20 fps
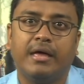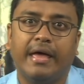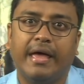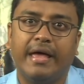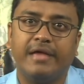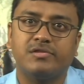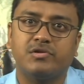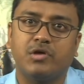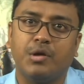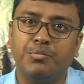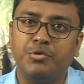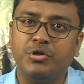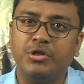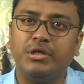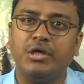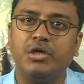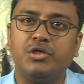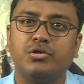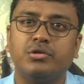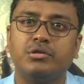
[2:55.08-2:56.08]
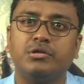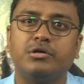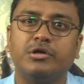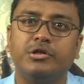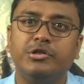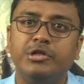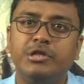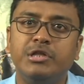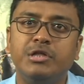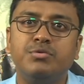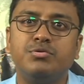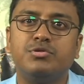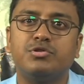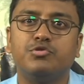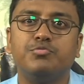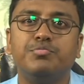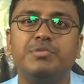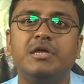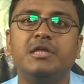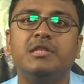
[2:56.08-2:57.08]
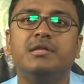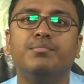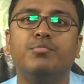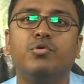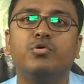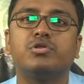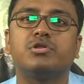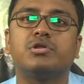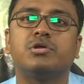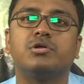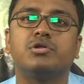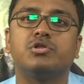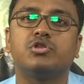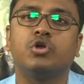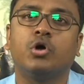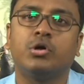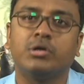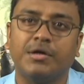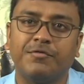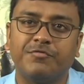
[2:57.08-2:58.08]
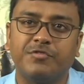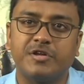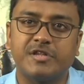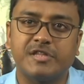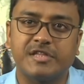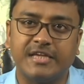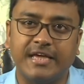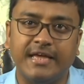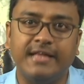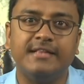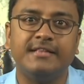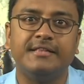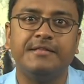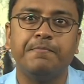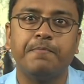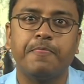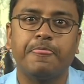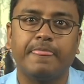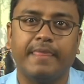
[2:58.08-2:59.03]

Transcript: As communication continues to be the most sought-after skill